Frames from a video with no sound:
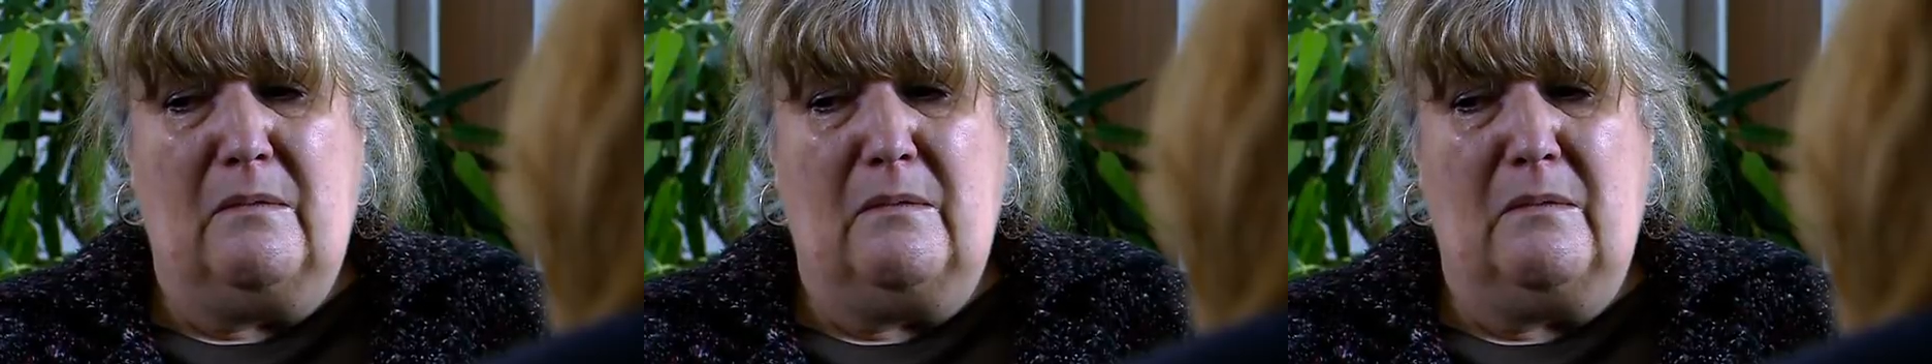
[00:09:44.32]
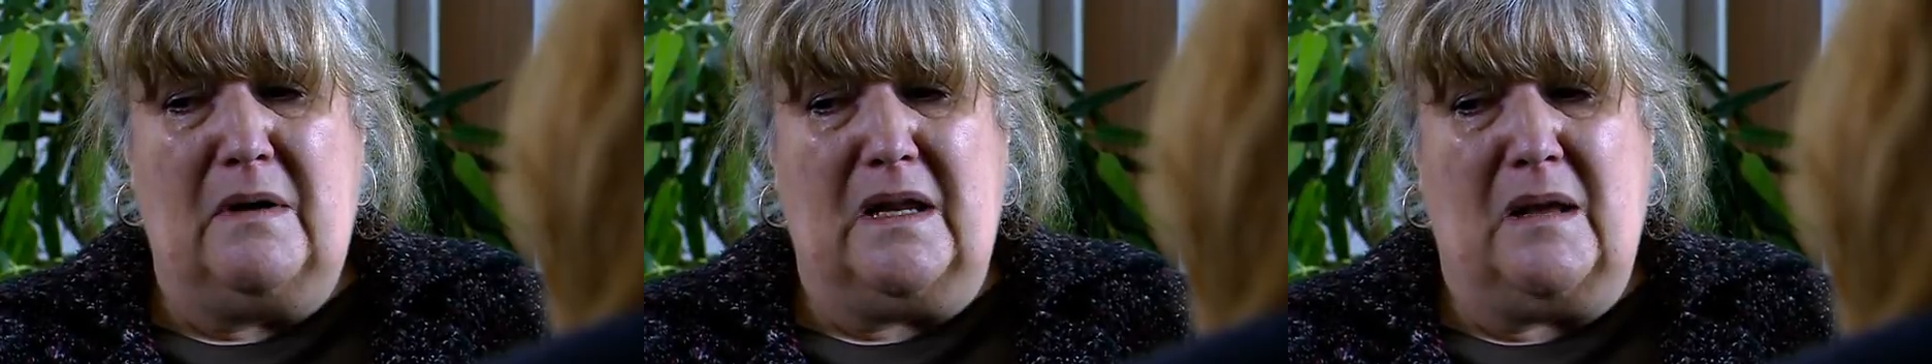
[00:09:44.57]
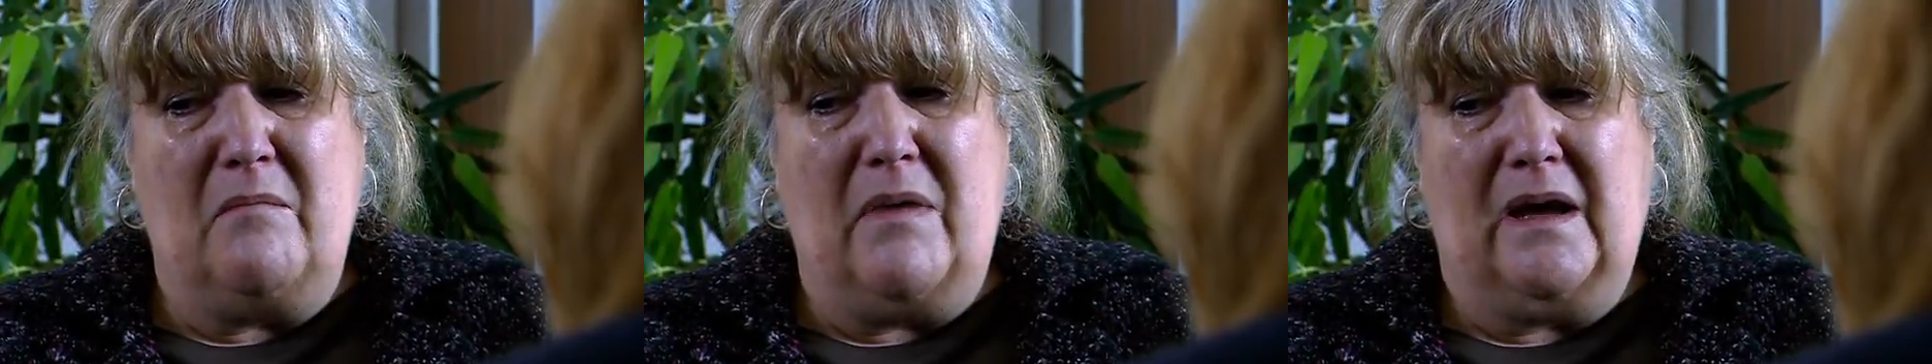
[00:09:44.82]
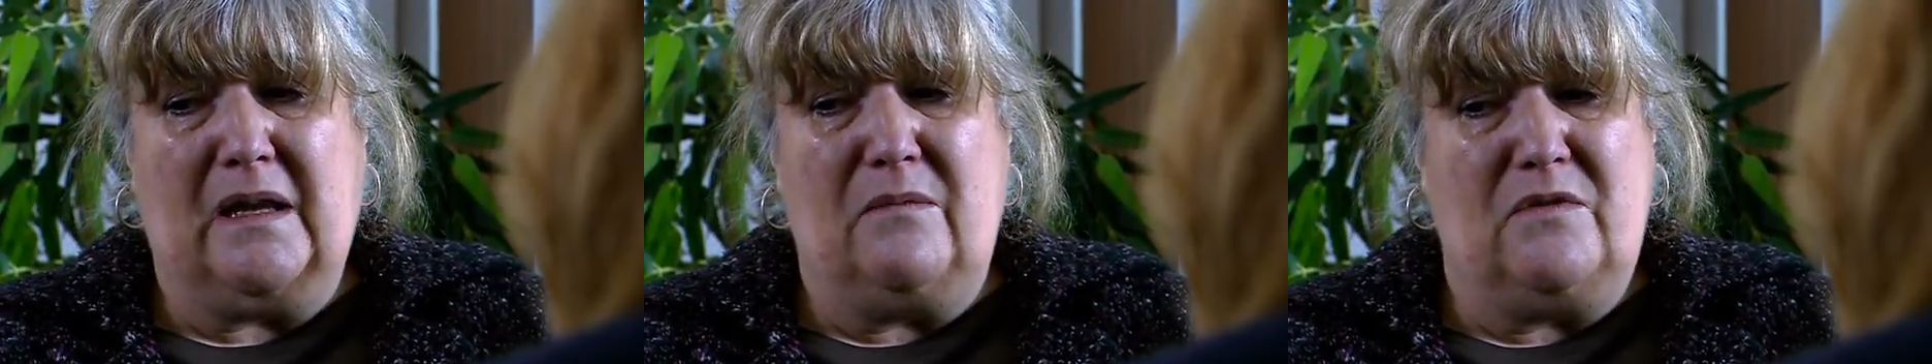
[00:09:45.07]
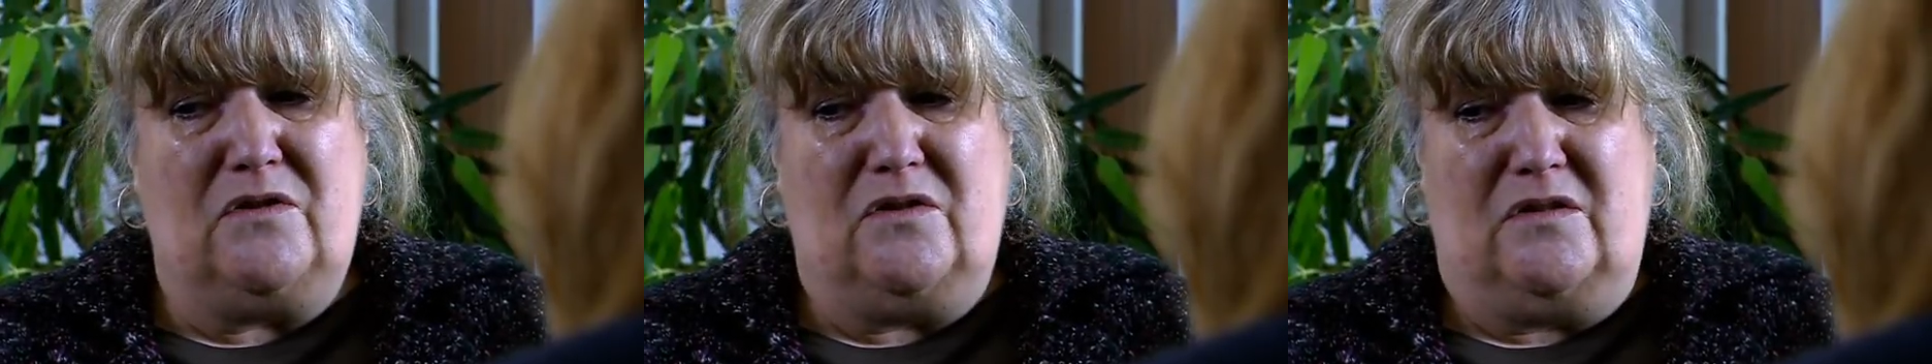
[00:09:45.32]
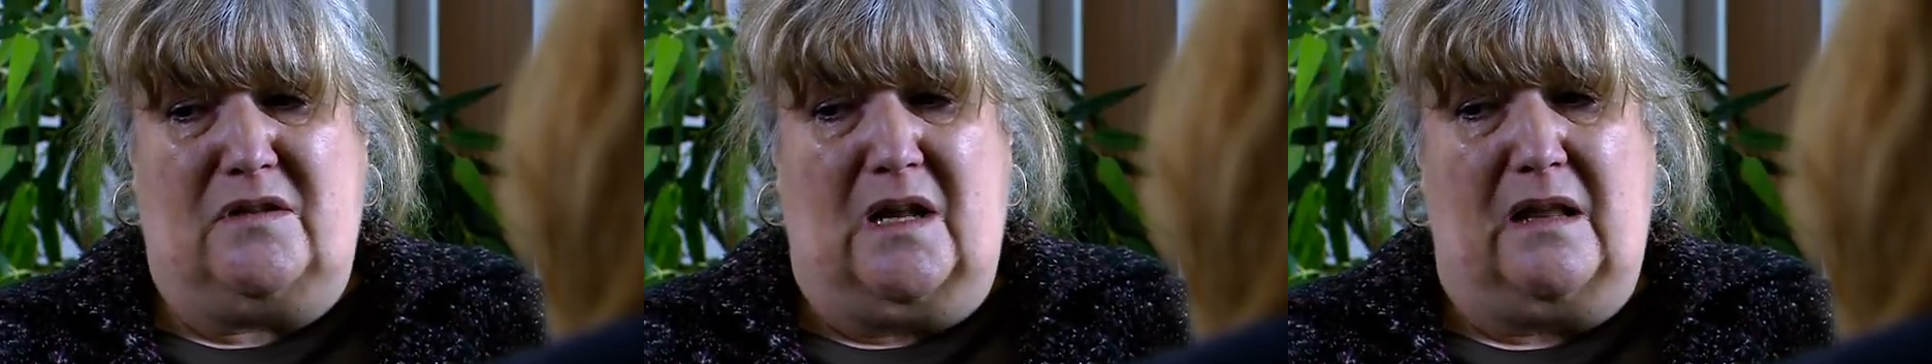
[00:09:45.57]
When he came back, he was
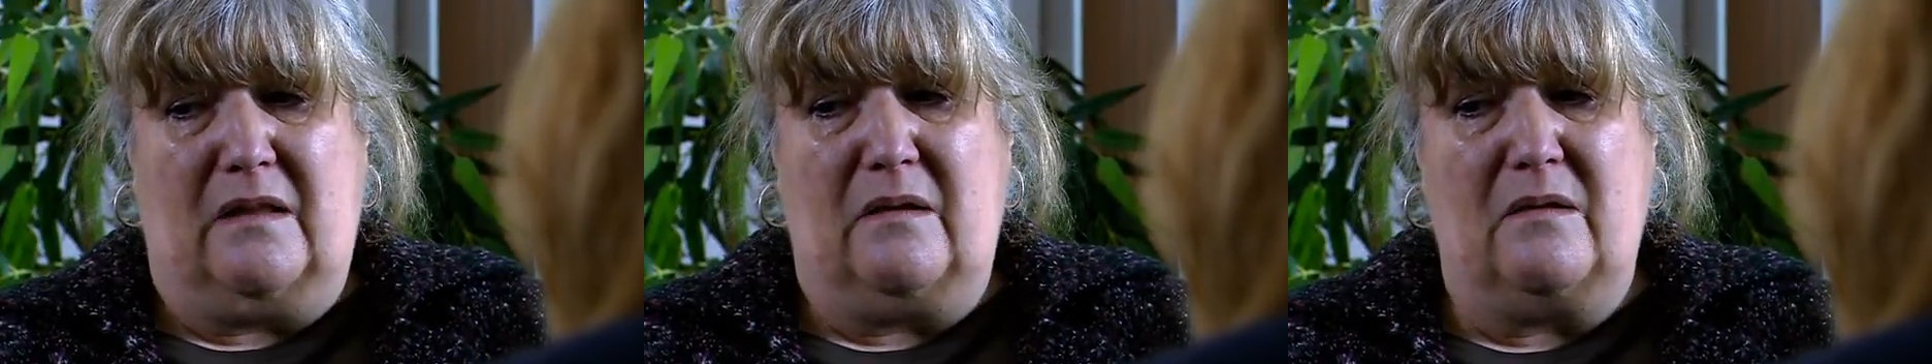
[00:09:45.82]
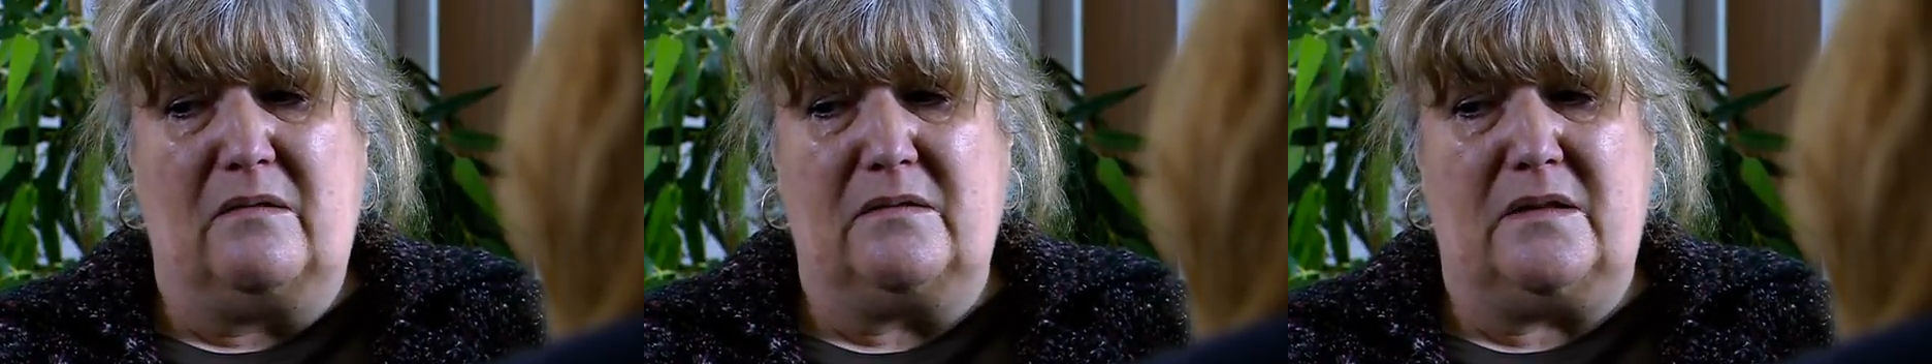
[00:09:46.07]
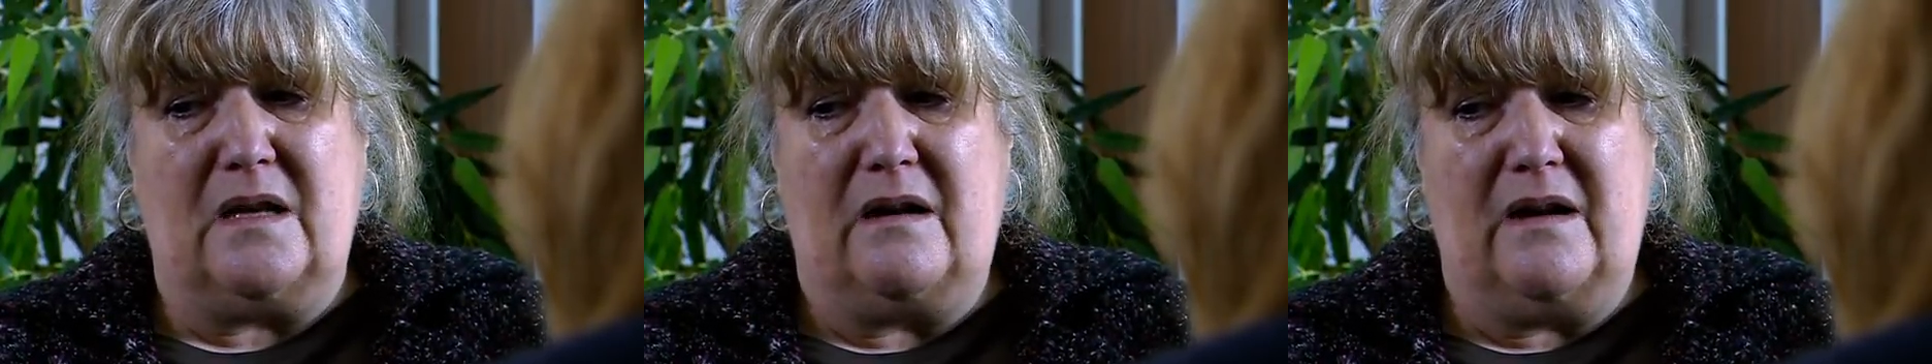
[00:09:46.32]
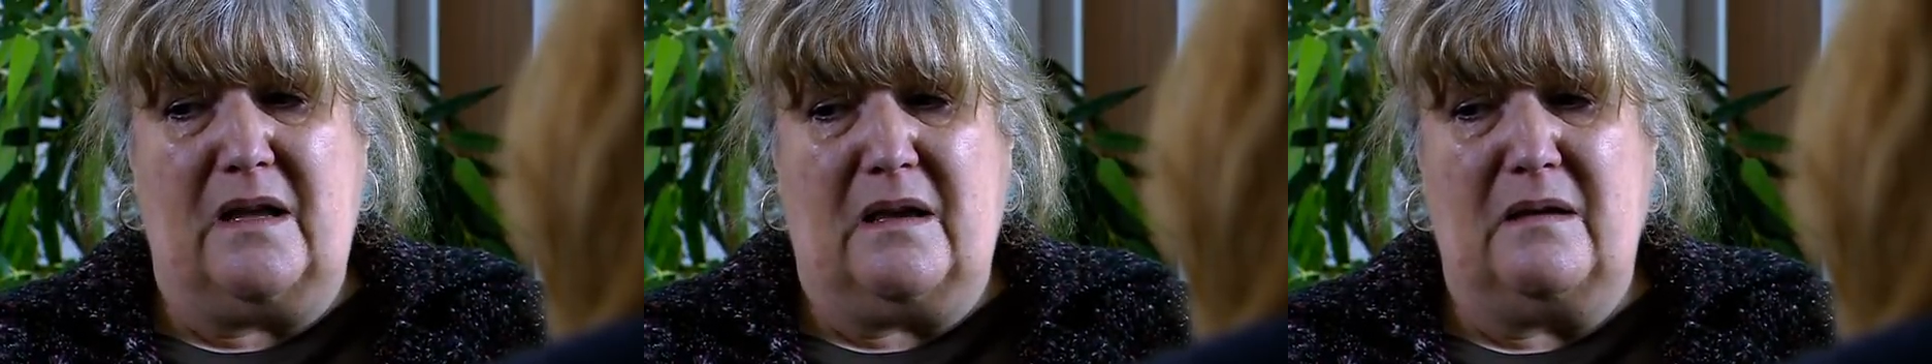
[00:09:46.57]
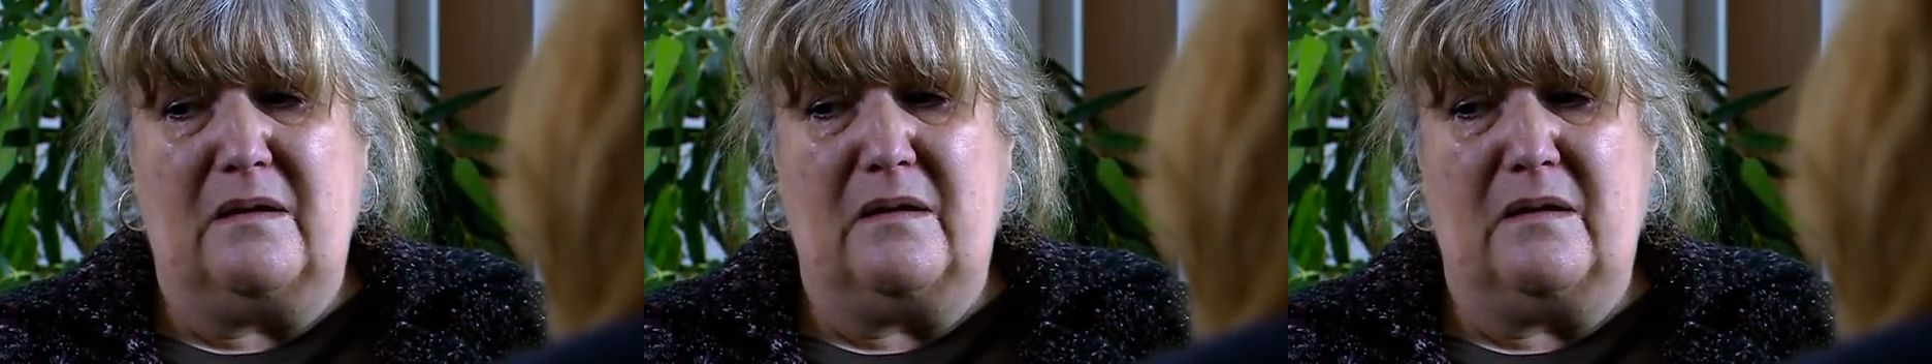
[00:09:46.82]
just like the old Derek.